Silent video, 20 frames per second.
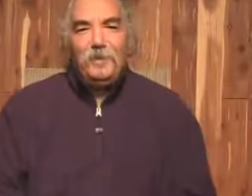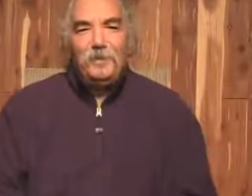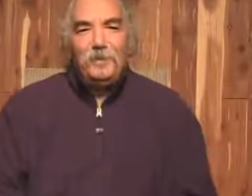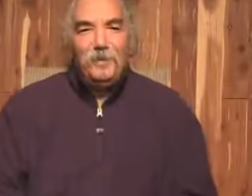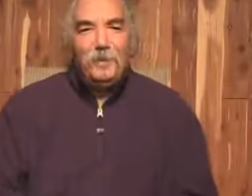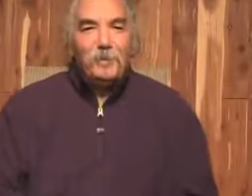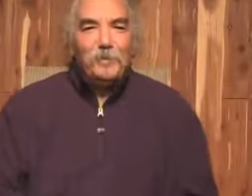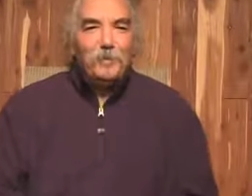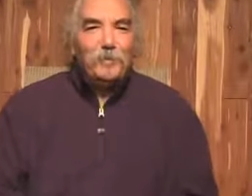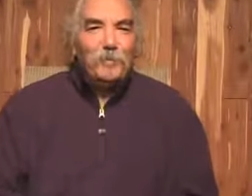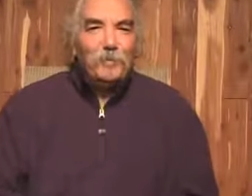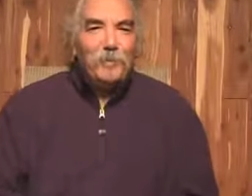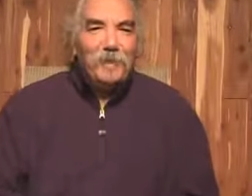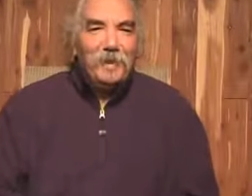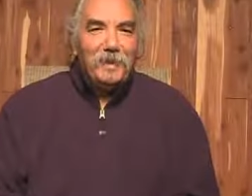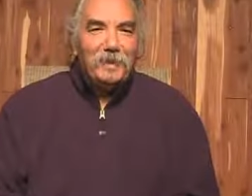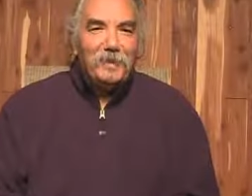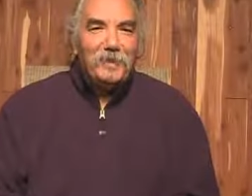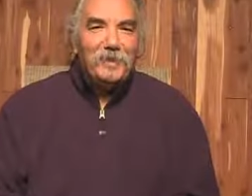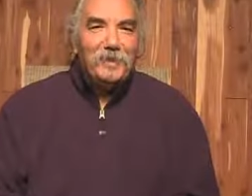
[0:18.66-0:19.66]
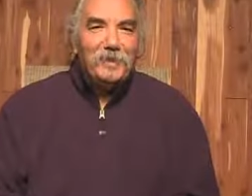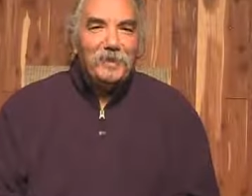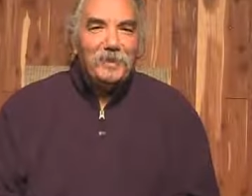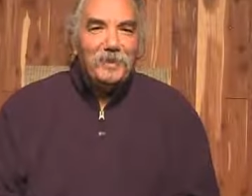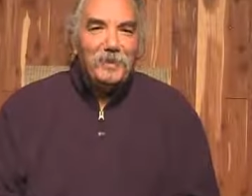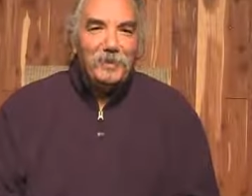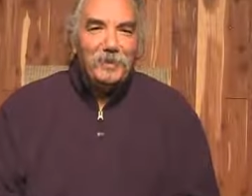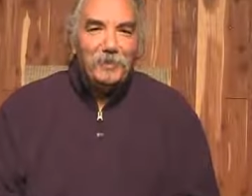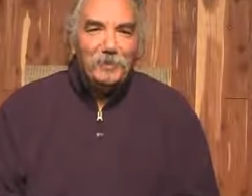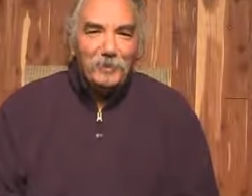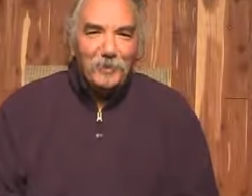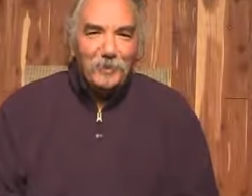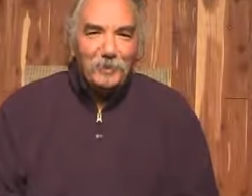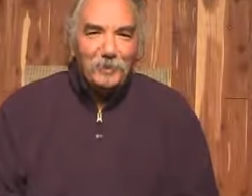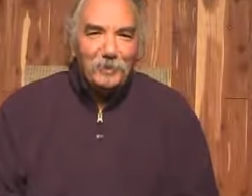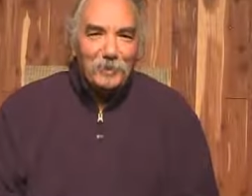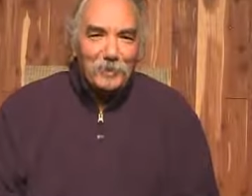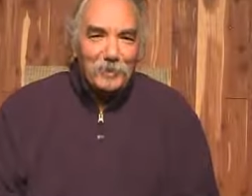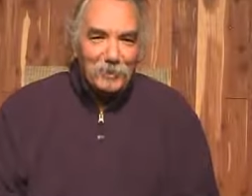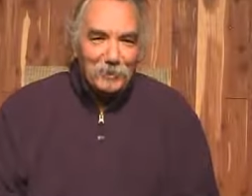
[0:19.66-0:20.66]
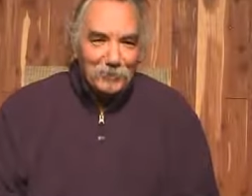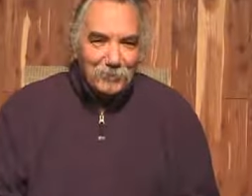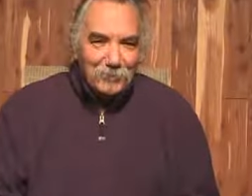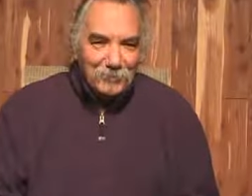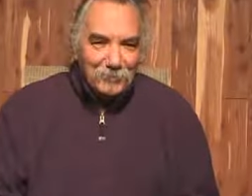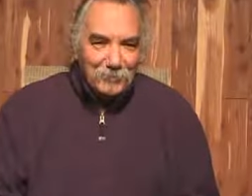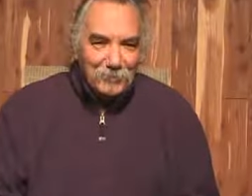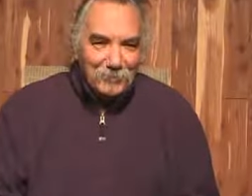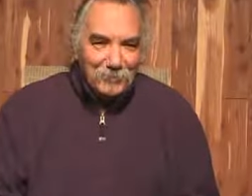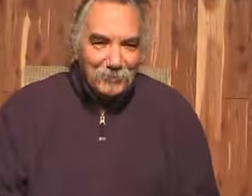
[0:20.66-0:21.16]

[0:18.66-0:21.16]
spiritual practice and achieving no results.